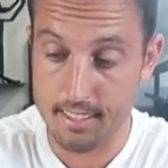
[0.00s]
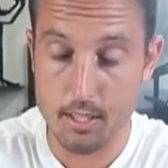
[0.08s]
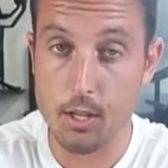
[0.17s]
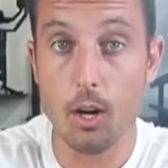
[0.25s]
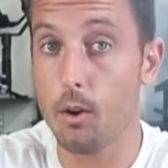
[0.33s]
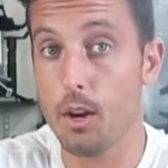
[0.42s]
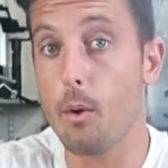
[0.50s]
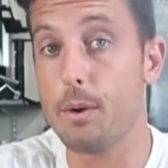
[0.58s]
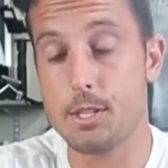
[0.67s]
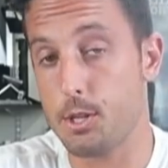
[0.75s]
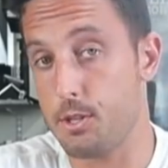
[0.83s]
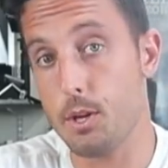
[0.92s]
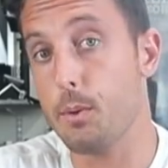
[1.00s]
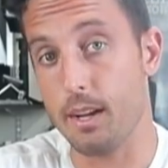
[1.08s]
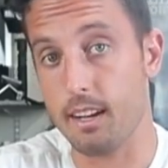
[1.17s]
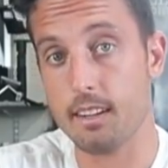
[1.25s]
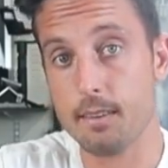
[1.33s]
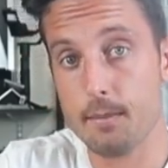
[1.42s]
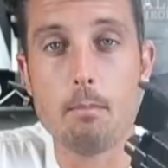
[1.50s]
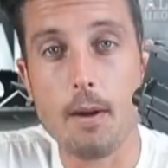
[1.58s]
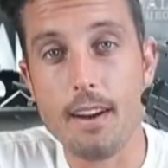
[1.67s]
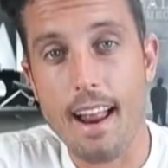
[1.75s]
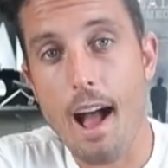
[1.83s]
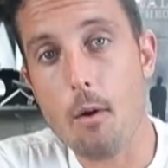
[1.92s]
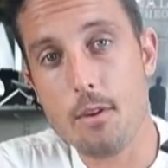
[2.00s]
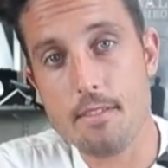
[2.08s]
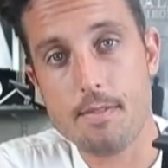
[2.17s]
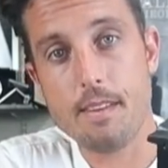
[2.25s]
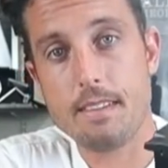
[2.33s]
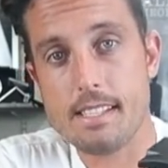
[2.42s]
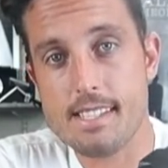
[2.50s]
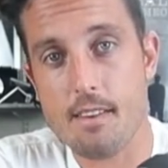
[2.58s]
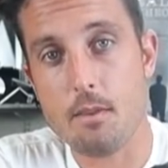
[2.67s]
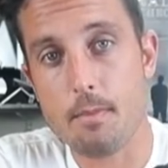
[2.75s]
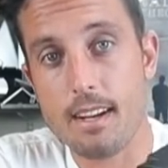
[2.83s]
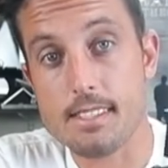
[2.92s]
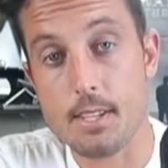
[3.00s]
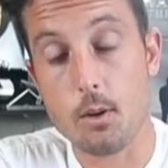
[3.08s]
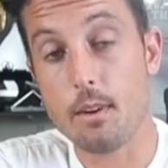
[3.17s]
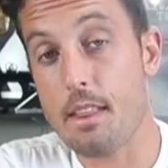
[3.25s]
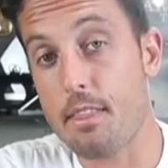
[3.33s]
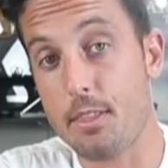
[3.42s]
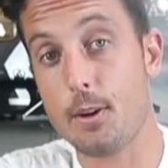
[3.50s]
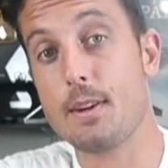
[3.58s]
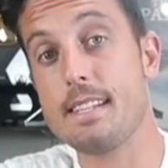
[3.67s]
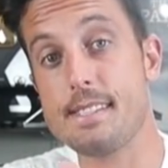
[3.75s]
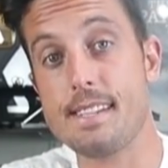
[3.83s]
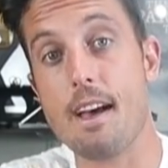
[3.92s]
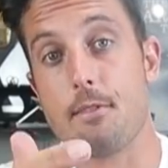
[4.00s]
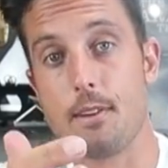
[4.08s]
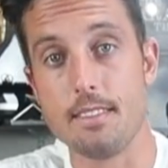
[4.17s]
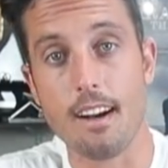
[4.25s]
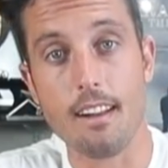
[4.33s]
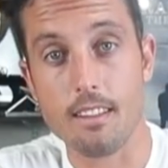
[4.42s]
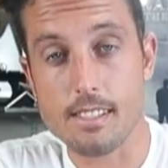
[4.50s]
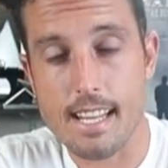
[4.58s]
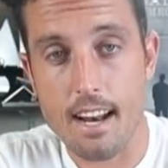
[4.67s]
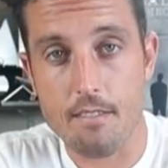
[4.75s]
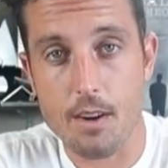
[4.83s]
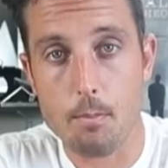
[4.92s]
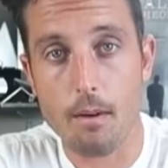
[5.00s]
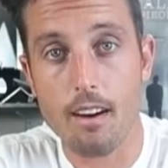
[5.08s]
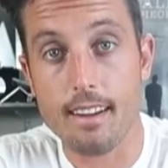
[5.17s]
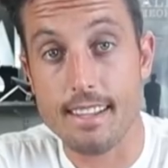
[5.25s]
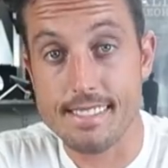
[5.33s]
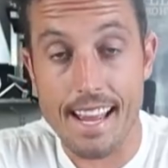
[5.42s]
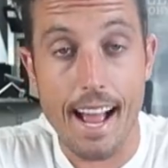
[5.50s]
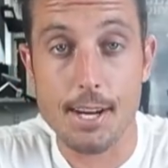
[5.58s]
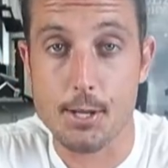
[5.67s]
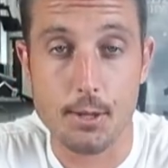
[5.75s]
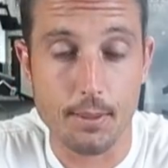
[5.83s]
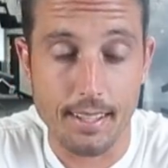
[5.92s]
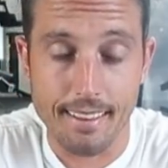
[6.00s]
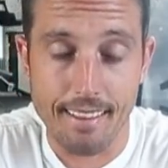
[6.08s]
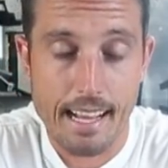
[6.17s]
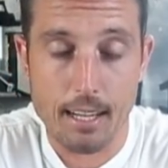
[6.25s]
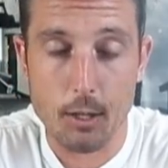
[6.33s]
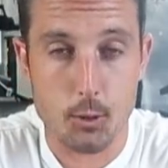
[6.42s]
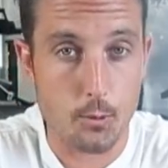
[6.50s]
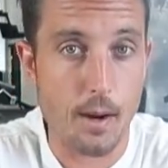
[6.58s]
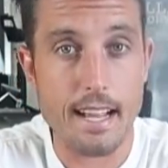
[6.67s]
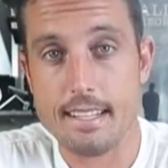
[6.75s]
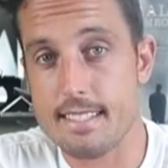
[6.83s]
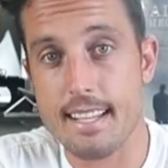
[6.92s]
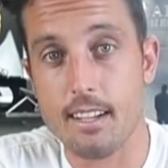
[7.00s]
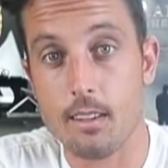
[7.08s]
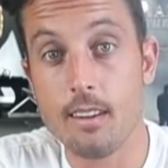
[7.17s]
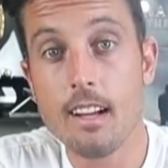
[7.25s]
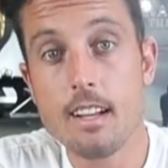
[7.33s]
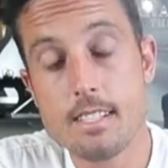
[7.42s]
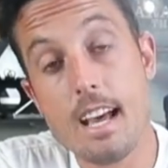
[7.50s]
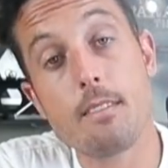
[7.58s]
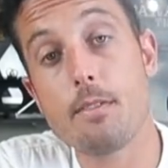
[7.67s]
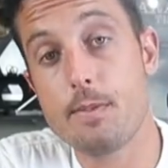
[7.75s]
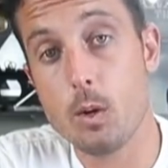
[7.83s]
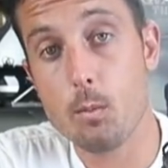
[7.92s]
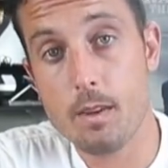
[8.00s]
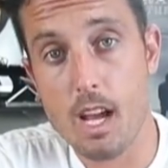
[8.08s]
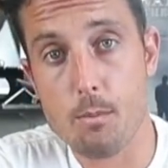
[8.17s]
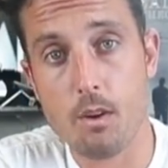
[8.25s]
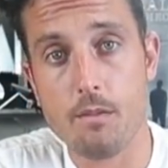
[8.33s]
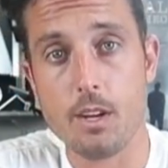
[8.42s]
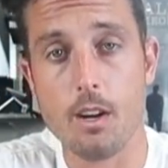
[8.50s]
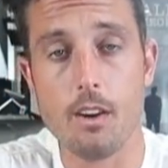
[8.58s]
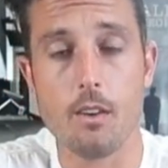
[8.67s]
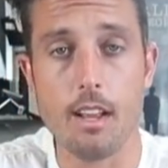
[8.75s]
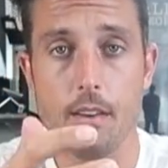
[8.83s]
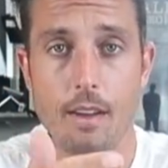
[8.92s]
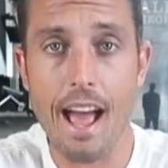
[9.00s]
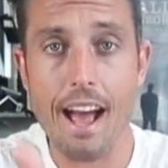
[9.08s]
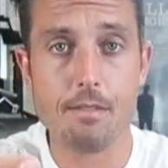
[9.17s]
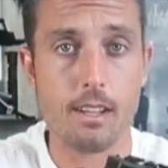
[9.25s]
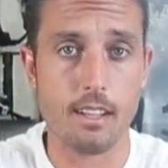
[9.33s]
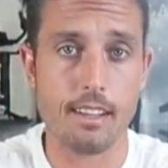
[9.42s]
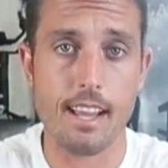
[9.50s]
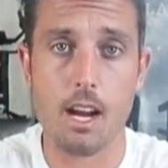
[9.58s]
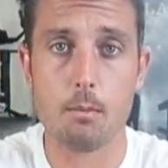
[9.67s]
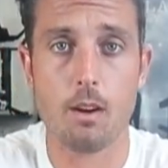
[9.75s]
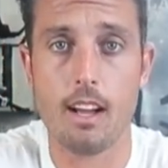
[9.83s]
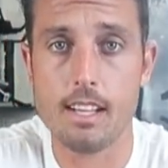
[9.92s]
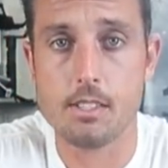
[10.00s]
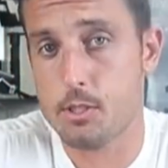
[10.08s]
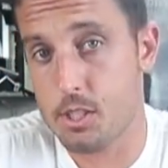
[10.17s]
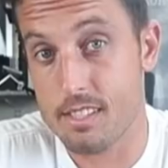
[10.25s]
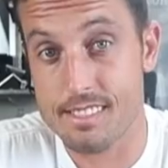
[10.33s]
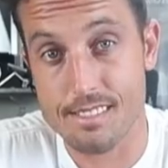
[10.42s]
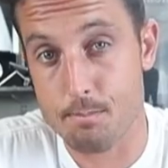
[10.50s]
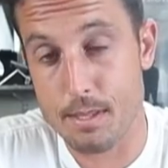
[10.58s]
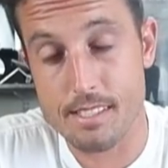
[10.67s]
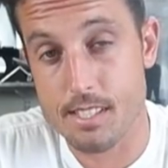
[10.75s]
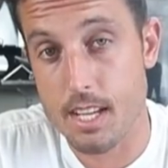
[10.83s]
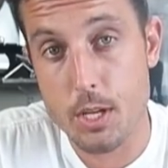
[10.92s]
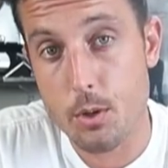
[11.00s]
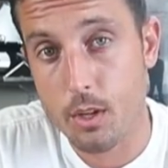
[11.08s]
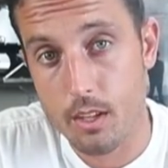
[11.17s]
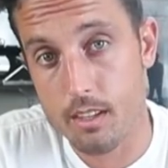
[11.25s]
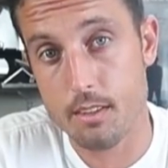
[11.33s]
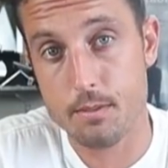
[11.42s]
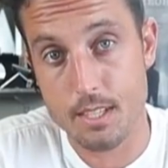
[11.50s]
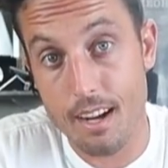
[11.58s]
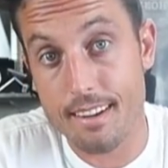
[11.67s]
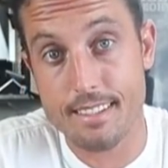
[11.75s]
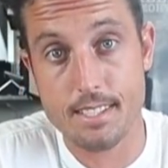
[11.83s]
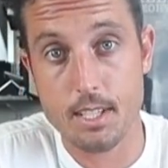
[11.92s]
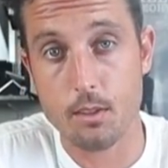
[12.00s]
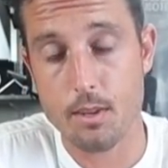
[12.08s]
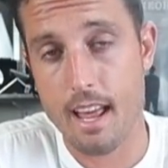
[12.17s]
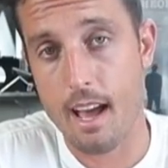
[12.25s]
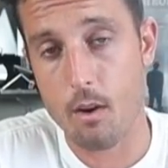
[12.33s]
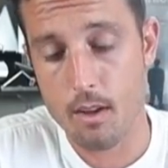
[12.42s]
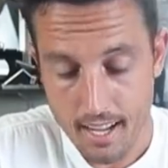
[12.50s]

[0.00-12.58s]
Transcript: You don't know what you're doing. But 1 hour and 57 minutes and only $37 out of your pocket is actually like a great deal to have a film camera of your own if having a camera has just been something you couldn't have done until now.